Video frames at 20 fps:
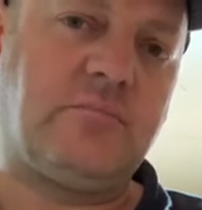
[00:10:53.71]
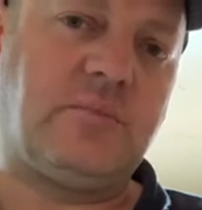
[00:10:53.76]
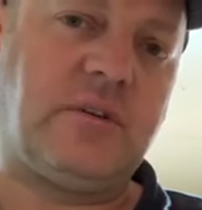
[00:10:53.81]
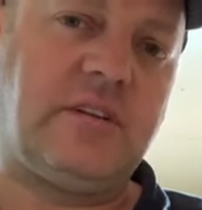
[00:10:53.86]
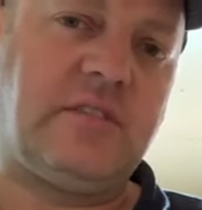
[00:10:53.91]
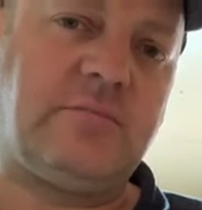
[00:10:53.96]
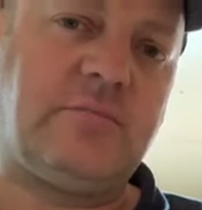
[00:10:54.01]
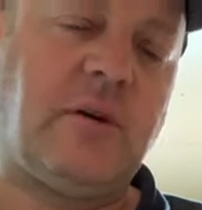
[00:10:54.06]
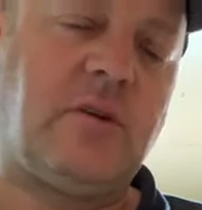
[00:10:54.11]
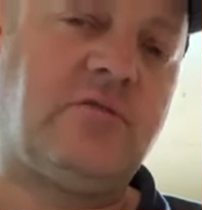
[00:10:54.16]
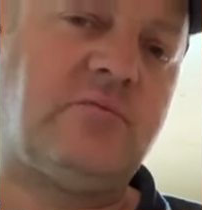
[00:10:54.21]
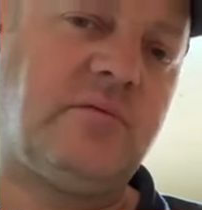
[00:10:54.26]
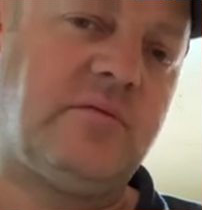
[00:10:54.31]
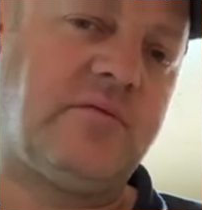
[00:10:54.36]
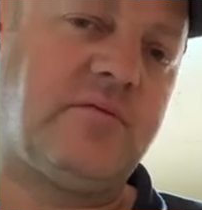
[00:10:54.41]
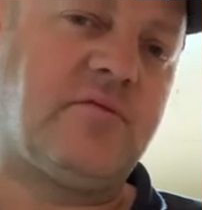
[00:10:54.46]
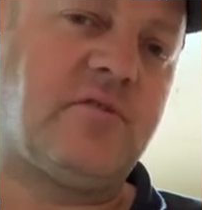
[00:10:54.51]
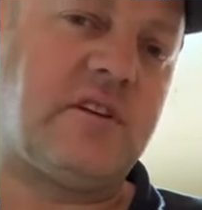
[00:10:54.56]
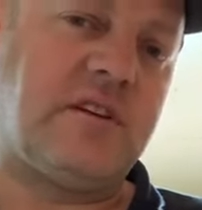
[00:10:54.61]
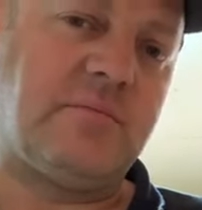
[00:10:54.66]
but it's supposed to be
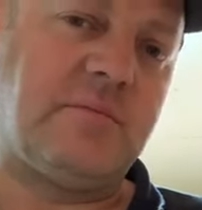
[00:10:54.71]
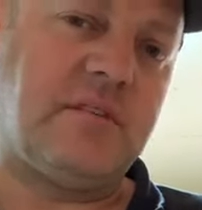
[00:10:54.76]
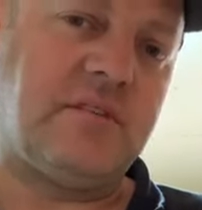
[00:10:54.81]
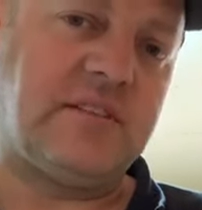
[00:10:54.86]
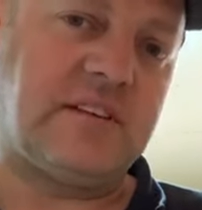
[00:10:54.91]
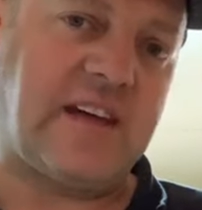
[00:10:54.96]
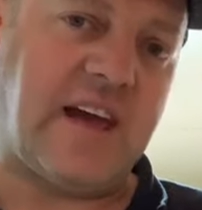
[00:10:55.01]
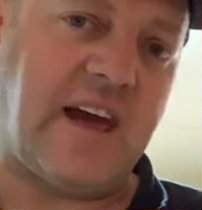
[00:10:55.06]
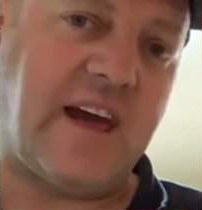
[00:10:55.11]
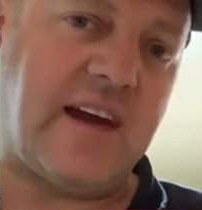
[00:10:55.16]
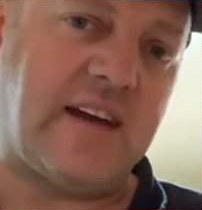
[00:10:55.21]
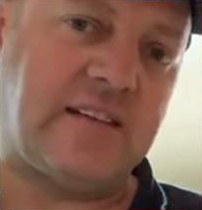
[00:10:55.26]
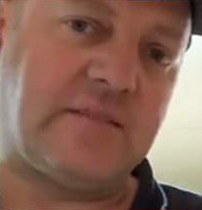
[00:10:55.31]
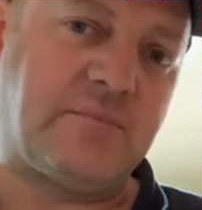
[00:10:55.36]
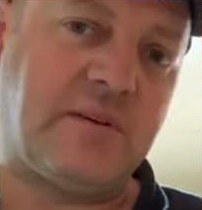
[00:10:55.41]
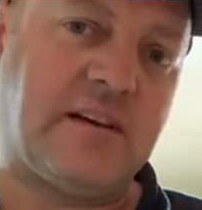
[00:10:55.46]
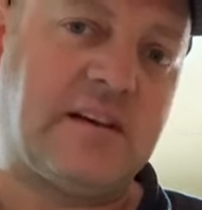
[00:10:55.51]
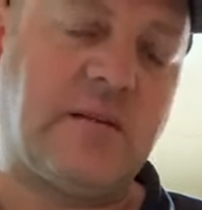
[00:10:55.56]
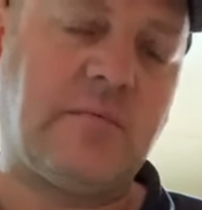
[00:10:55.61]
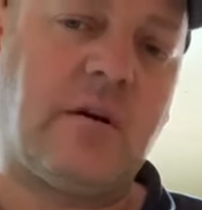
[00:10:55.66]
free, but it's a Cat S,
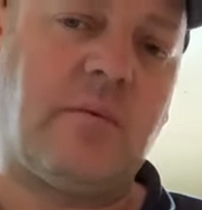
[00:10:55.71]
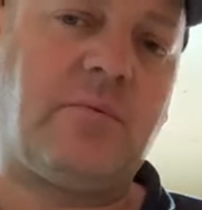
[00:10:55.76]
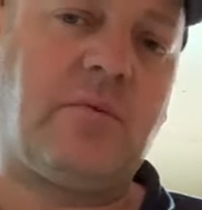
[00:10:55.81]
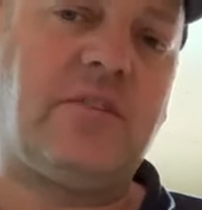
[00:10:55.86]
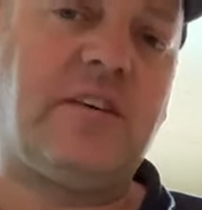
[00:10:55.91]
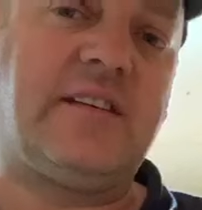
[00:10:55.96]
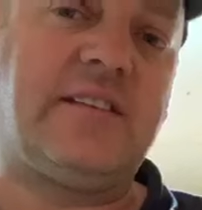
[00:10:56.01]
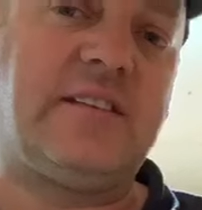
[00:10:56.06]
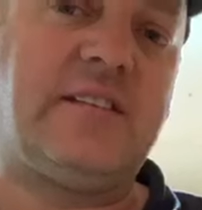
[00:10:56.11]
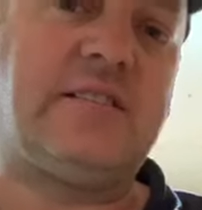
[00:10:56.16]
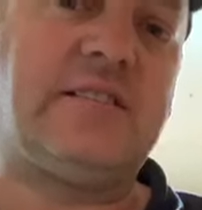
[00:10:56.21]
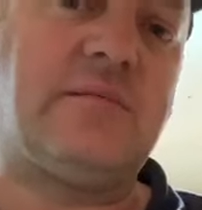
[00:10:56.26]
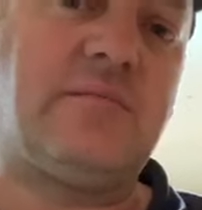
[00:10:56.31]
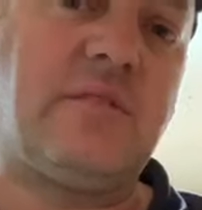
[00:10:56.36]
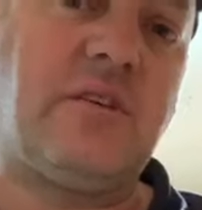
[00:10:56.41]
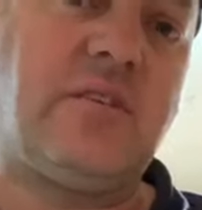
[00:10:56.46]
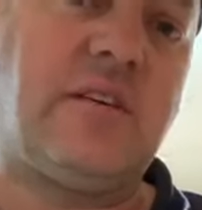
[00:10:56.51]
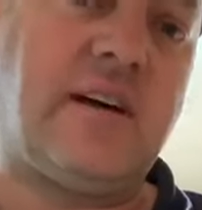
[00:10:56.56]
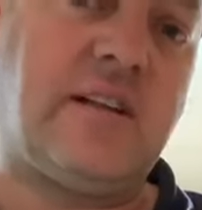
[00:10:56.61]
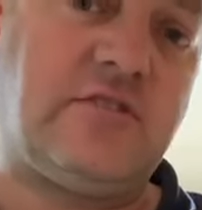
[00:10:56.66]
but it come up on their system
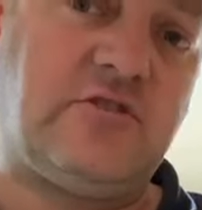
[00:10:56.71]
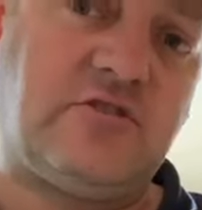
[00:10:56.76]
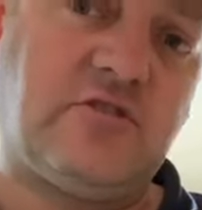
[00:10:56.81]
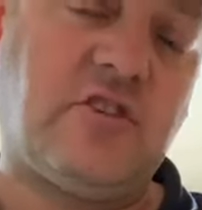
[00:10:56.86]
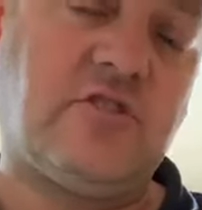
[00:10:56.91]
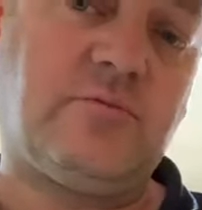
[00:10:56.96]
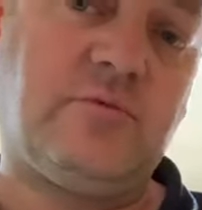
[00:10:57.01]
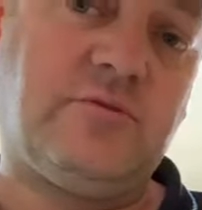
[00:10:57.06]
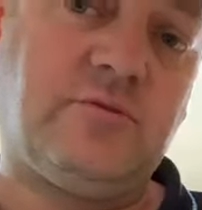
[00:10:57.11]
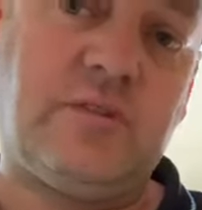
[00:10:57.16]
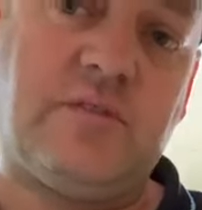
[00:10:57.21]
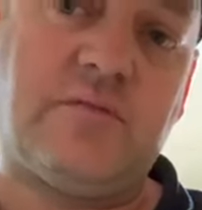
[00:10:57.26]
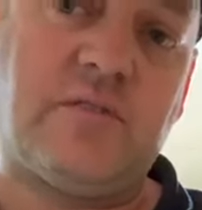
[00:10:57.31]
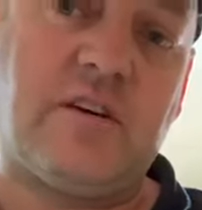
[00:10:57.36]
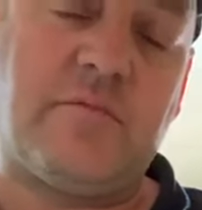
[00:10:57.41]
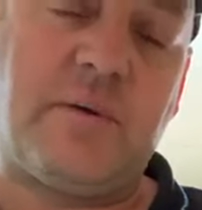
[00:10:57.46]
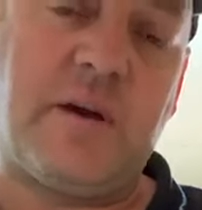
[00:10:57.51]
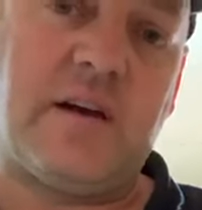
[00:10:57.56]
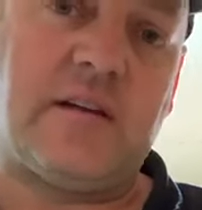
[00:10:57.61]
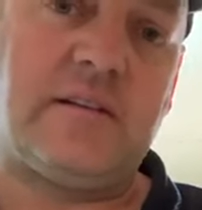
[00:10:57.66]
that they had to charge me
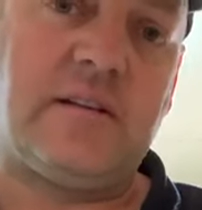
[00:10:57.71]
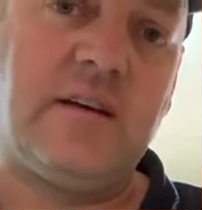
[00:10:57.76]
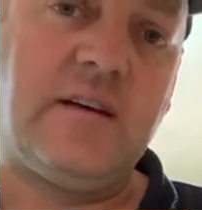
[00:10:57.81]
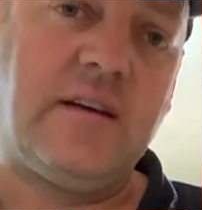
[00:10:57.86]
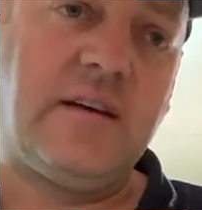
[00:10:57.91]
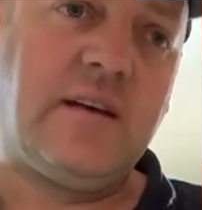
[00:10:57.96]
£25.